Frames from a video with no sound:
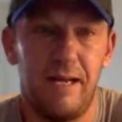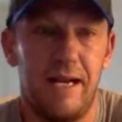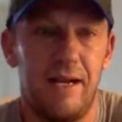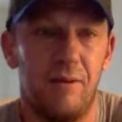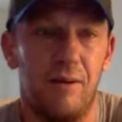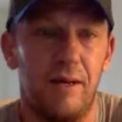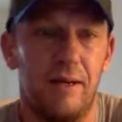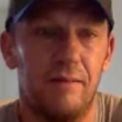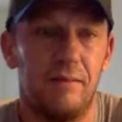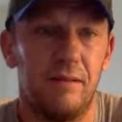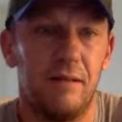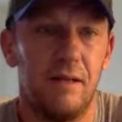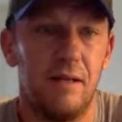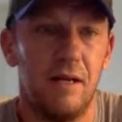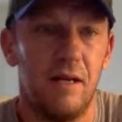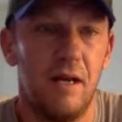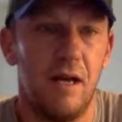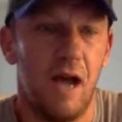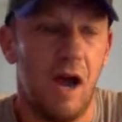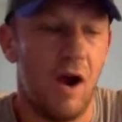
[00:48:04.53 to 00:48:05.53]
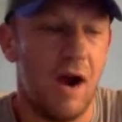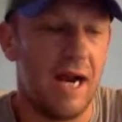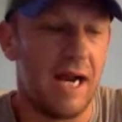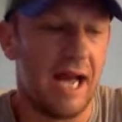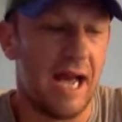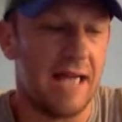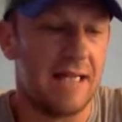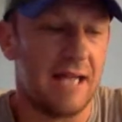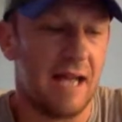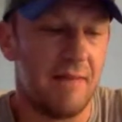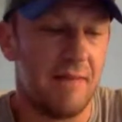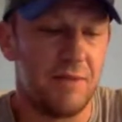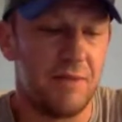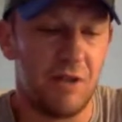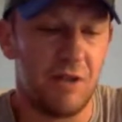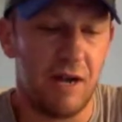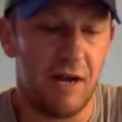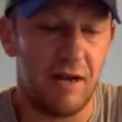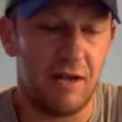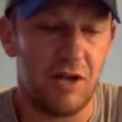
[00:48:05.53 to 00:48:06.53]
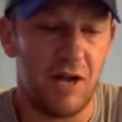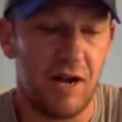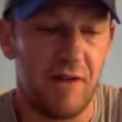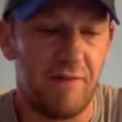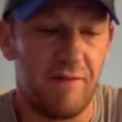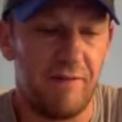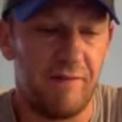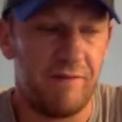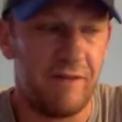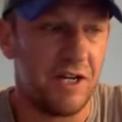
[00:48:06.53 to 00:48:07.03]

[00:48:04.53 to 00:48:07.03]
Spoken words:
Anyway. All right, guys. I'm trying to